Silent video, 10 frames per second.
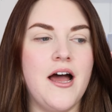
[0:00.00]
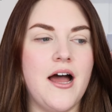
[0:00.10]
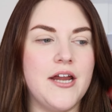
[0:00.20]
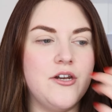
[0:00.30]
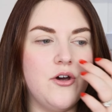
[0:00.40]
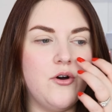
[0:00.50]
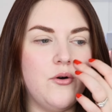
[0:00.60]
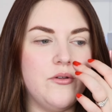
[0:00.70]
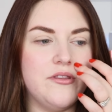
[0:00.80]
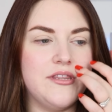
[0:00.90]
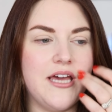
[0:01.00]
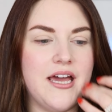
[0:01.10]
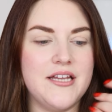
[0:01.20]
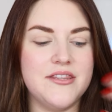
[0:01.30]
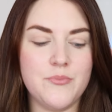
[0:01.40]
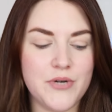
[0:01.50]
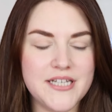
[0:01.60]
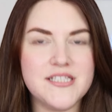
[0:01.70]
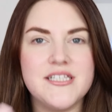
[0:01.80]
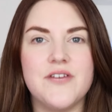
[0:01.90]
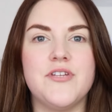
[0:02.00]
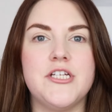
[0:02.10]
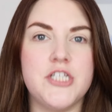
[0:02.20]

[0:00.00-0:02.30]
I know that the brand has definitely